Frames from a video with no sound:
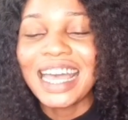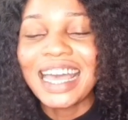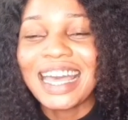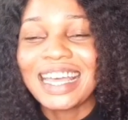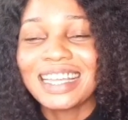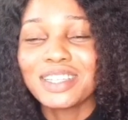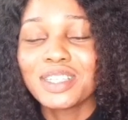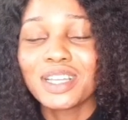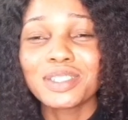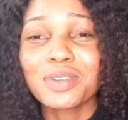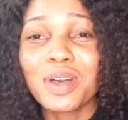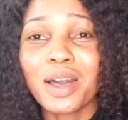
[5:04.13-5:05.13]
there's no
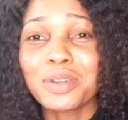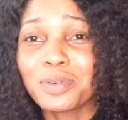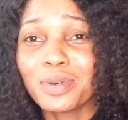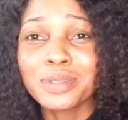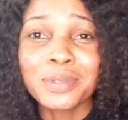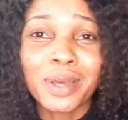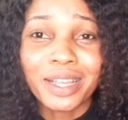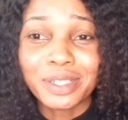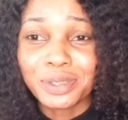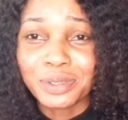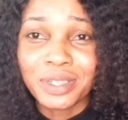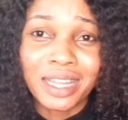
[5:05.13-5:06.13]
how they want to add
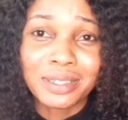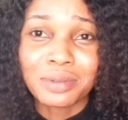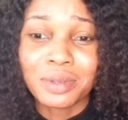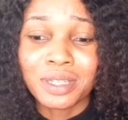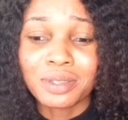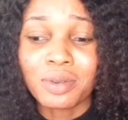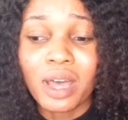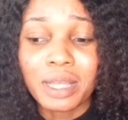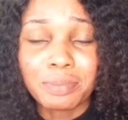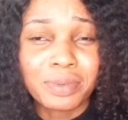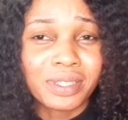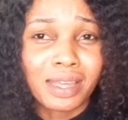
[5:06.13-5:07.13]
sugar to it or add
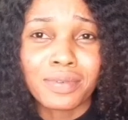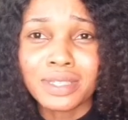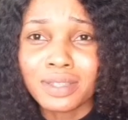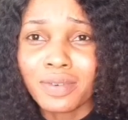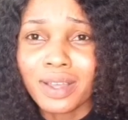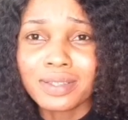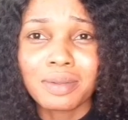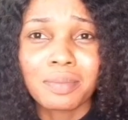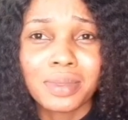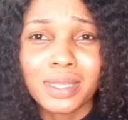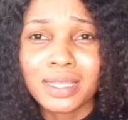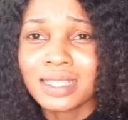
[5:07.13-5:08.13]
preservative or some
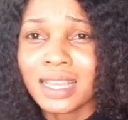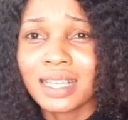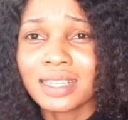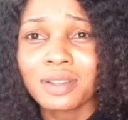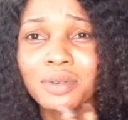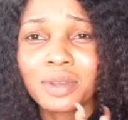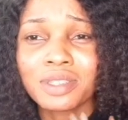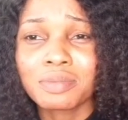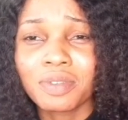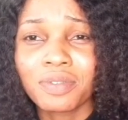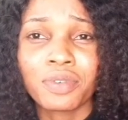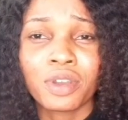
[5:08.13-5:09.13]
things that are not going to be
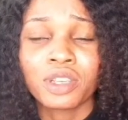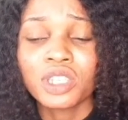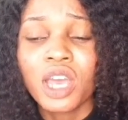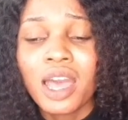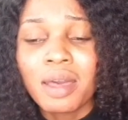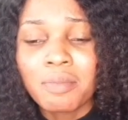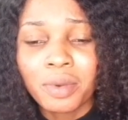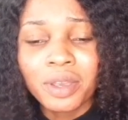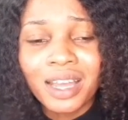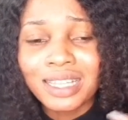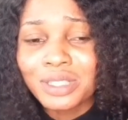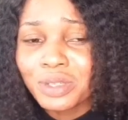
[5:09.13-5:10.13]
fresh. But you can
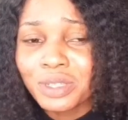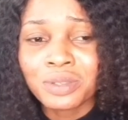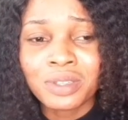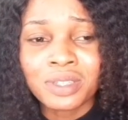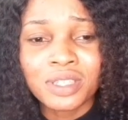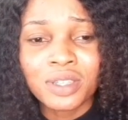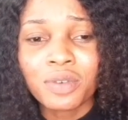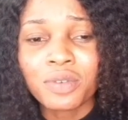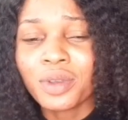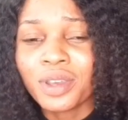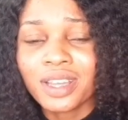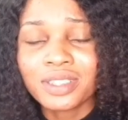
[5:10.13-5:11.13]
do it yourself, or you
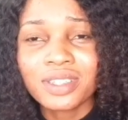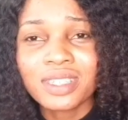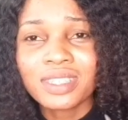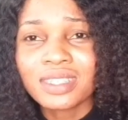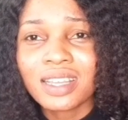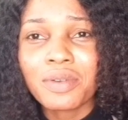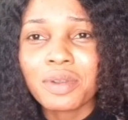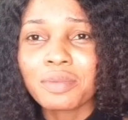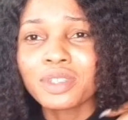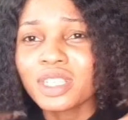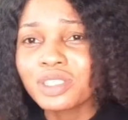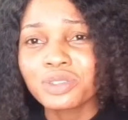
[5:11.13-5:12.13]
can
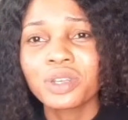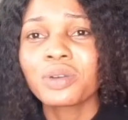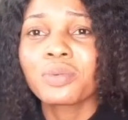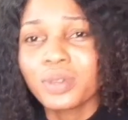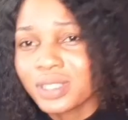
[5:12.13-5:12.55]
just drink water.